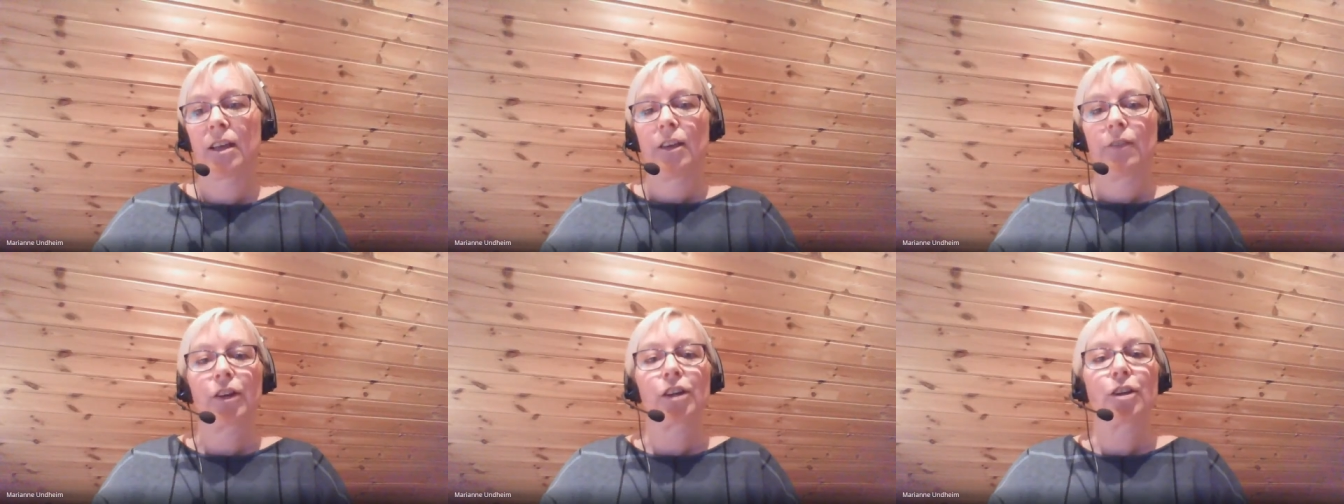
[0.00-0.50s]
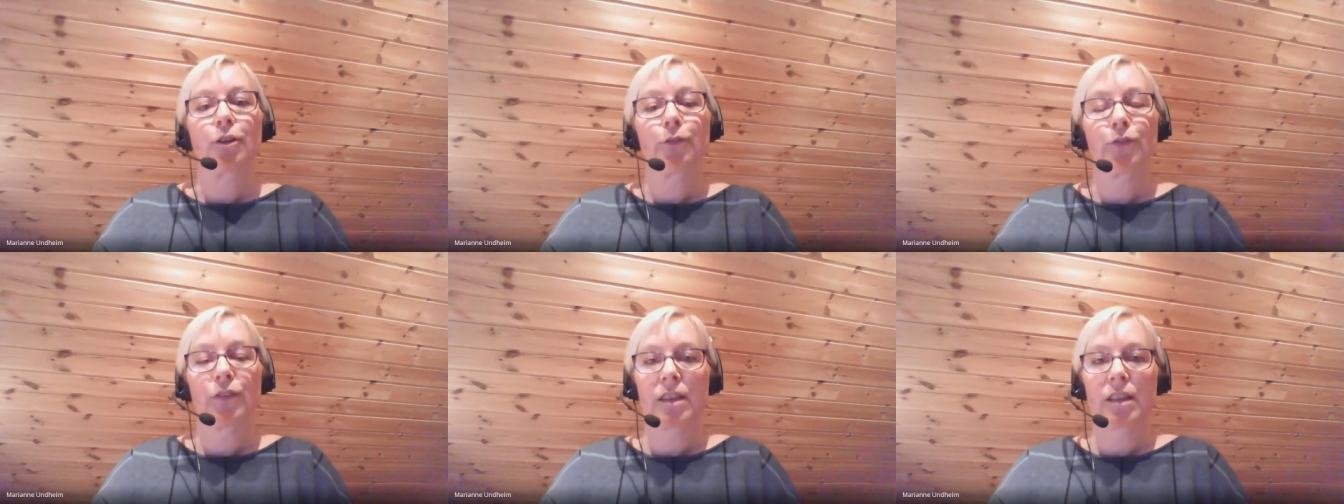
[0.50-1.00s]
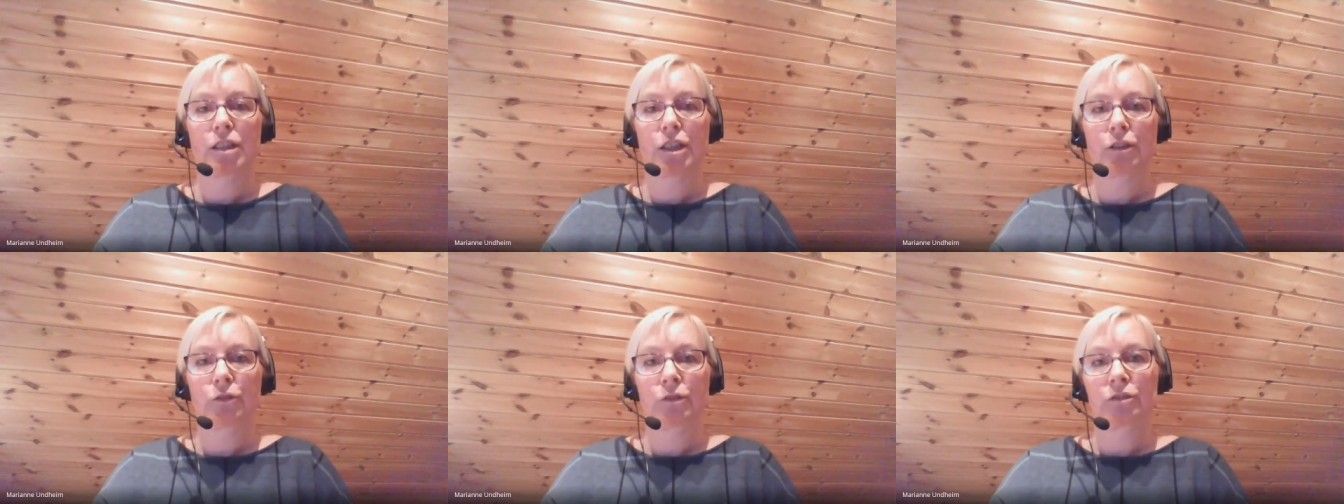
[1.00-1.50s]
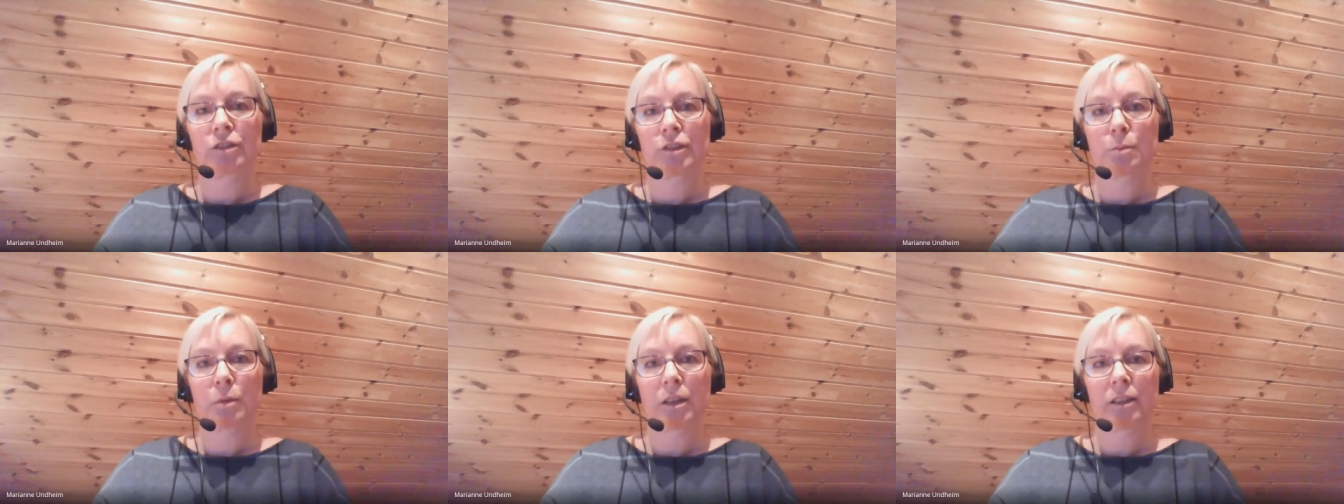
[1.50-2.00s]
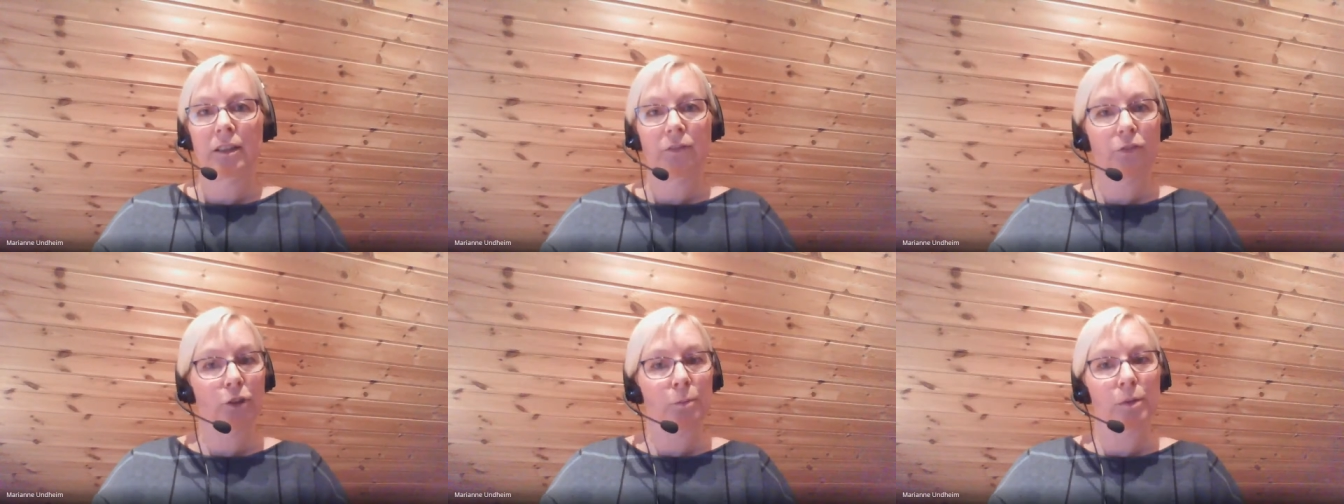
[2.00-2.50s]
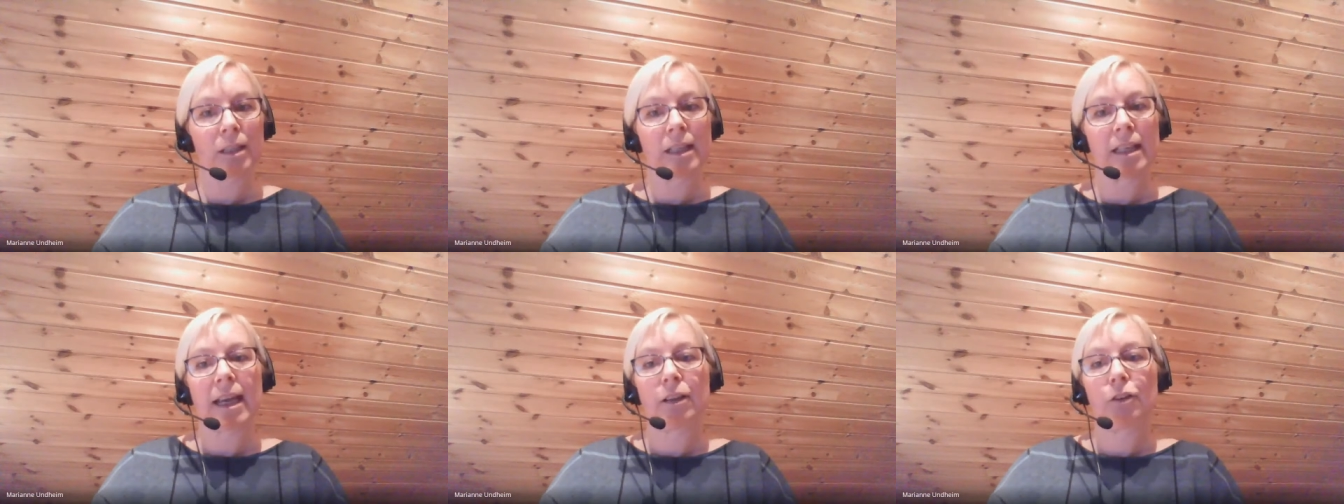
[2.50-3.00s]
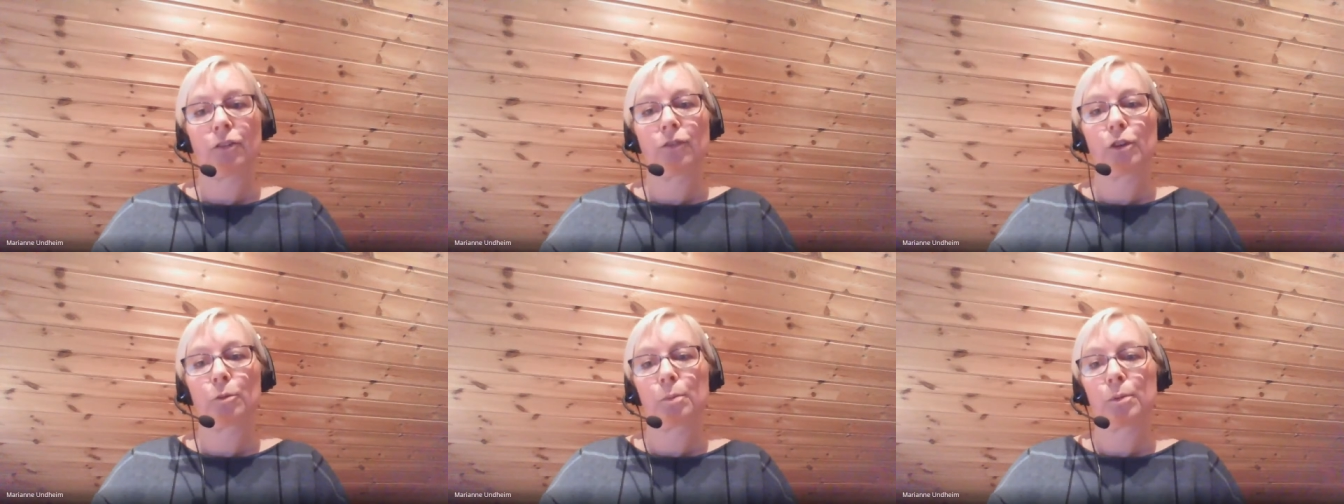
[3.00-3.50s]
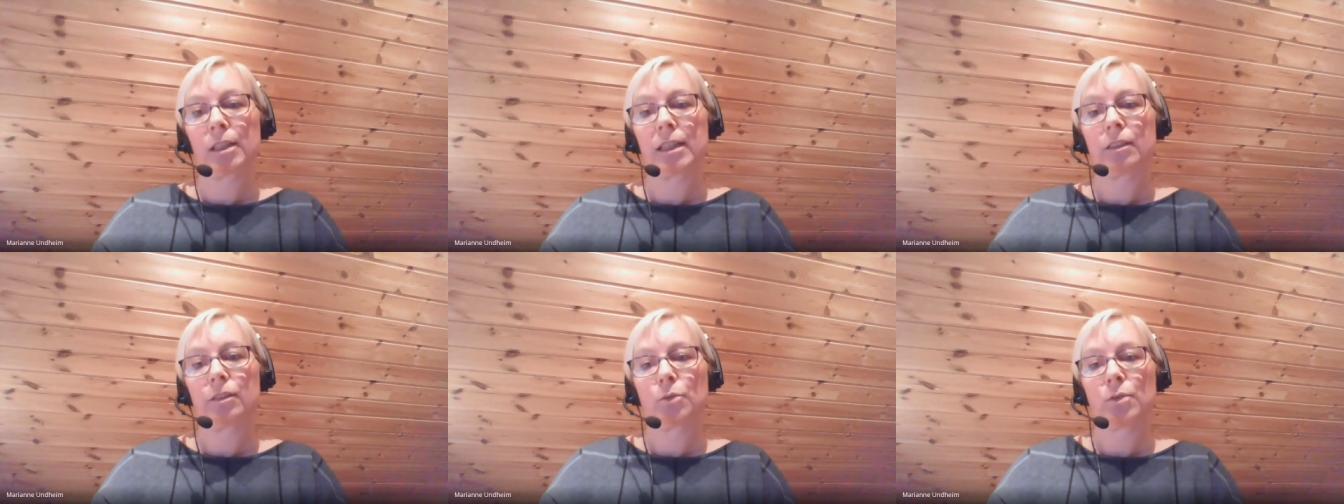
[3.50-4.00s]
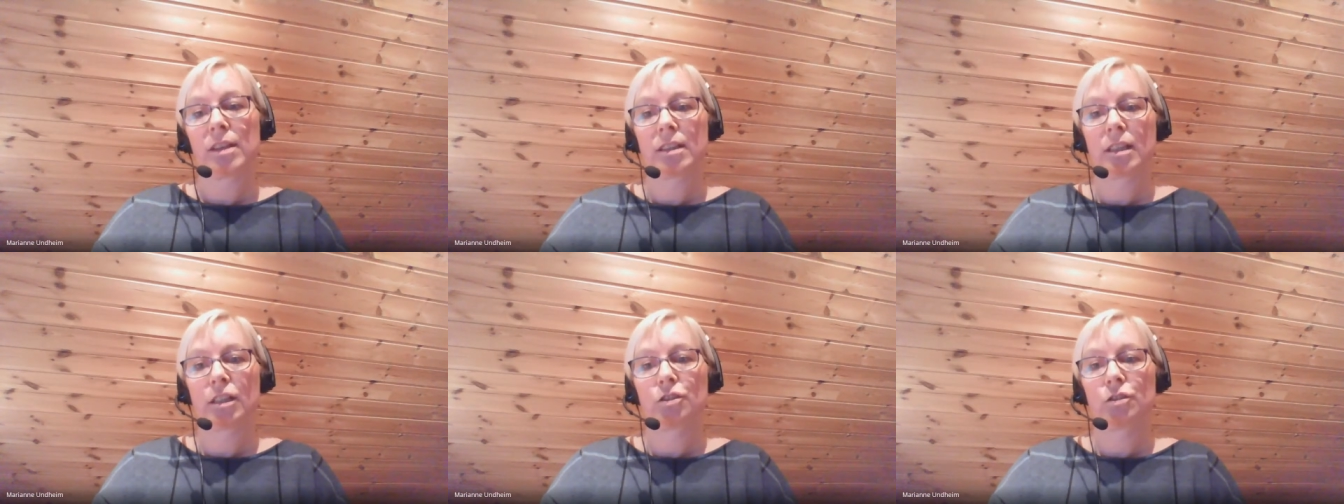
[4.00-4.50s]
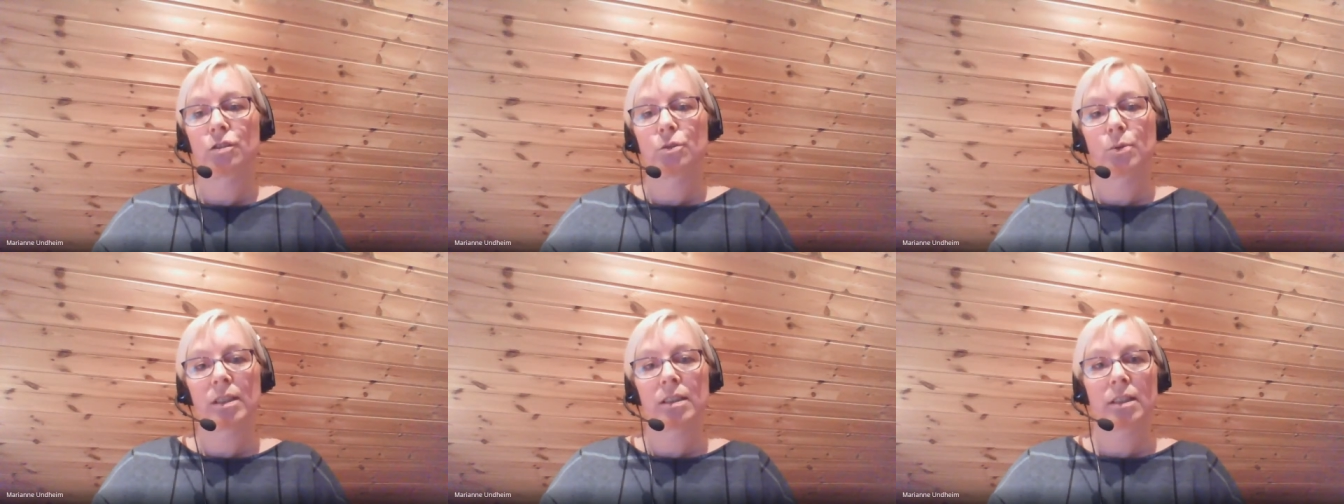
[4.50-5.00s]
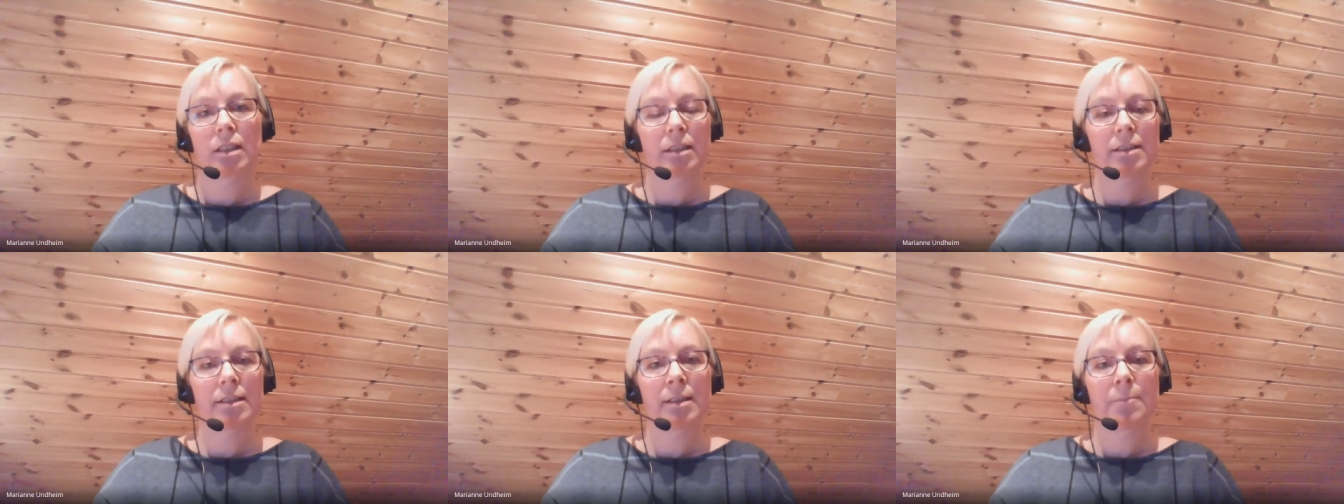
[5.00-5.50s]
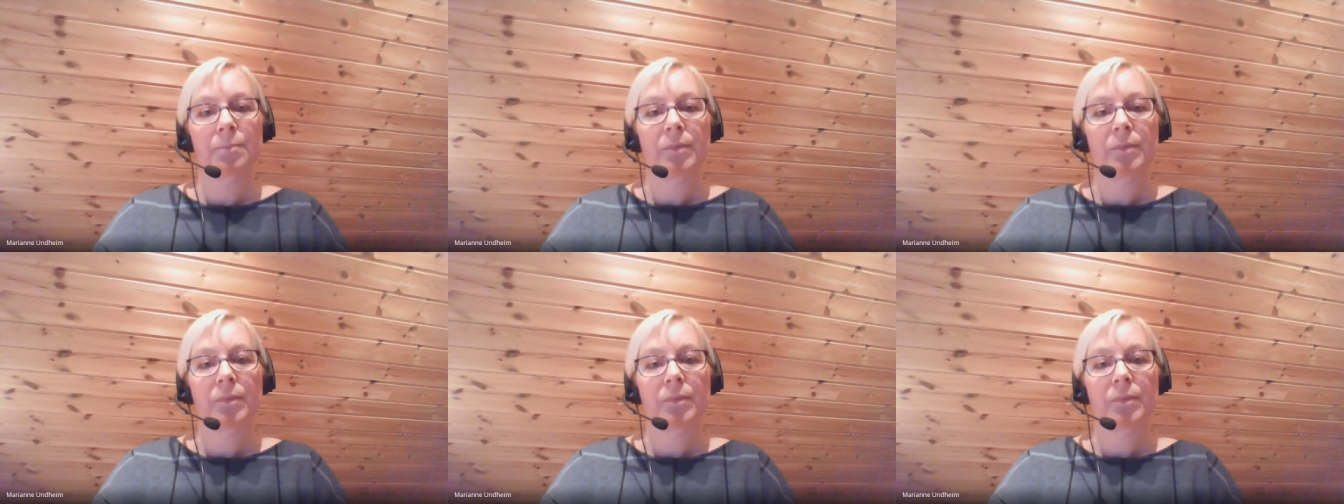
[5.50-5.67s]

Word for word: Very often the children responded verbally and non-verbally to the teacher's questions,